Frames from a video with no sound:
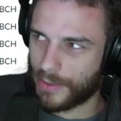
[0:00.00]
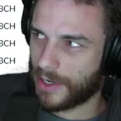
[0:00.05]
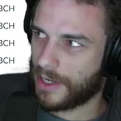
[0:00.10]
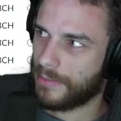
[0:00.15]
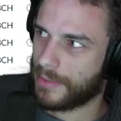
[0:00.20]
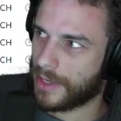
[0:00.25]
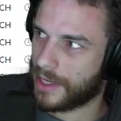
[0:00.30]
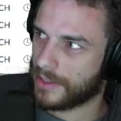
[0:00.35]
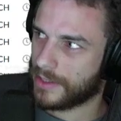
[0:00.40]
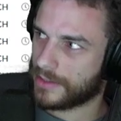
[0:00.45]

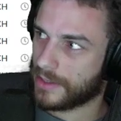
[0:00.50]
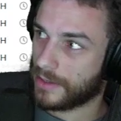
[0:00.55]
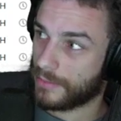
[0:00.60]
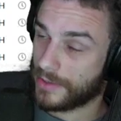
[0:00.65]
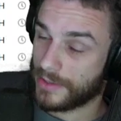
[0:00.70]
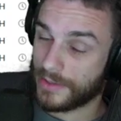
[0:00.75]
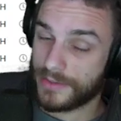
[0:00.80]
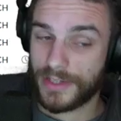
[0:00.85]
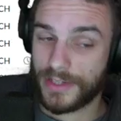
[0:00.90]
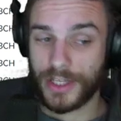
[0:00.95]
a bad
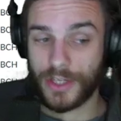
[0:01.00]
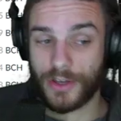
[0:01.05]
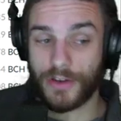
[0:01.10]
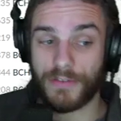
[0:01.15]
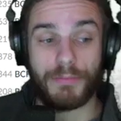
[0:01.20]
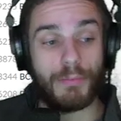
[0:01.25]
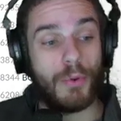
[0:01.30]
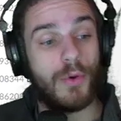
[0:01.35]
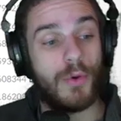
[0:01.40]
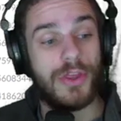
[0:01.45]
example. Let's say you
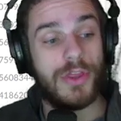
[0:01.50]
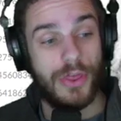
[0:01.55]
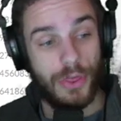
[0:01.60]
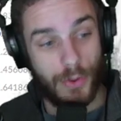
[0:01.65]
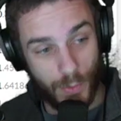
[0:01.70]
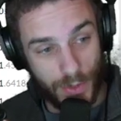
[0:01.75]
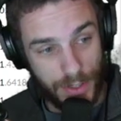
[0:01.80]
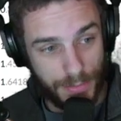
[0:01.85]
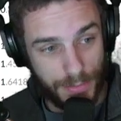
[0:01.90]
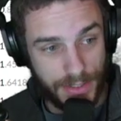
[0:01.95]
have 0.3
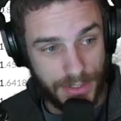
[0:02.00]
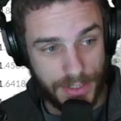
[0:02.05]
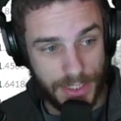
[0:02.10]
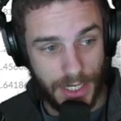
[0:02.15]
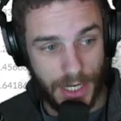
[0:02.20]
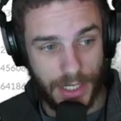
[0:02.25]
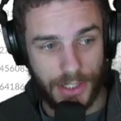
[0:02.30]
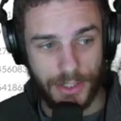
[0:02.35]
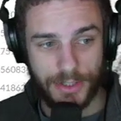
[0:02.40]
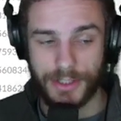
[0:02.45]

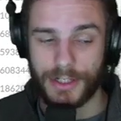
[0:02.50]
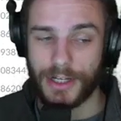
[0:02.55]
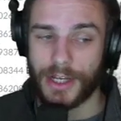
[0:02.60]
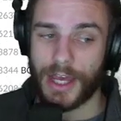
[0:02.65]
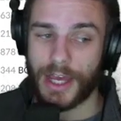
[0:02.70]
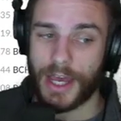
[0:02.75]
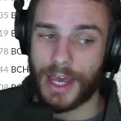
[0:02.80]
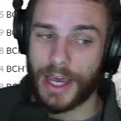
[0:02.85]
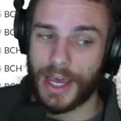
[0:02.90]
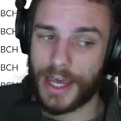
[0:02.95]
BCH
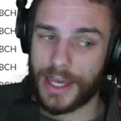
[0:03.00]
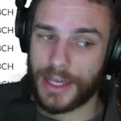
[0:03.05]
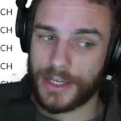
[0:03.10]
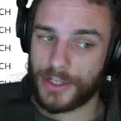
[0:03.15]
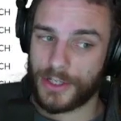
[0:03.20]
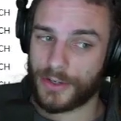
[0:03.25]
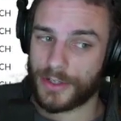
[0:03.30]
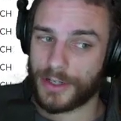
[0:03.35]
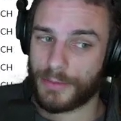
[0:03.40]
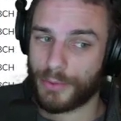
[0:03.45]
and
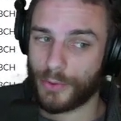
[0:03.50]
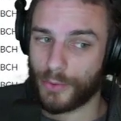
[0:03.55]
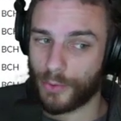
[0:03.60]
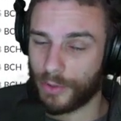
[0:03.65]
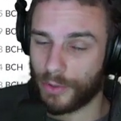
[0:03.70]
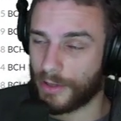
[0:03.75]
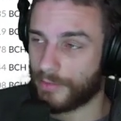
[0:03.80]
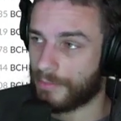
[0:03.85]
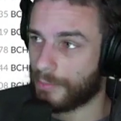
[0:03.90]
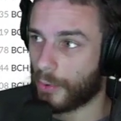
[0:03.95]
you're in a
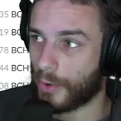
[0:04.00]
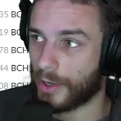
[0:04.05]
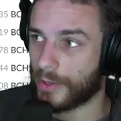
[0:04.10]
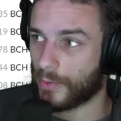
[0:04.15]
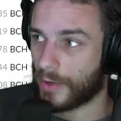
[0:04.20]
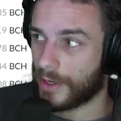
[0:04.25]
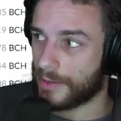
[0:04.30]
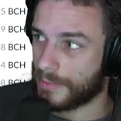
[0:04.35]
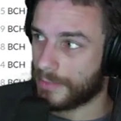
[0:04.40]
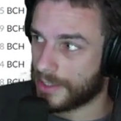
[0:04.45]
pool of
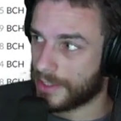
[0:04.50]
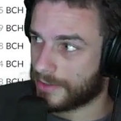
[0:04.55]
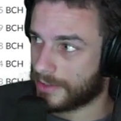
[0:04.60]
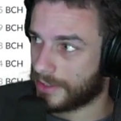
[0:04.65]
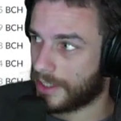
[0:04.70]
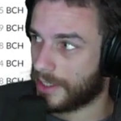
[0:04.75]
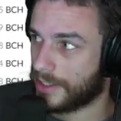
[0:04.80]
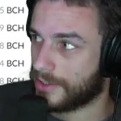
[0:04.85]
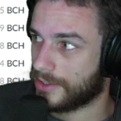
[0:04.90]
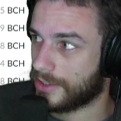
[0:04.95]
0.1
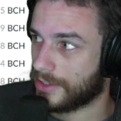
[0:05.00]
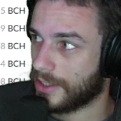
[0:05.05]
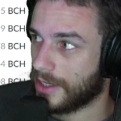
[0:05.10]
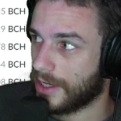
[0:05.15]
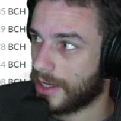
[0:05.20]
BCH.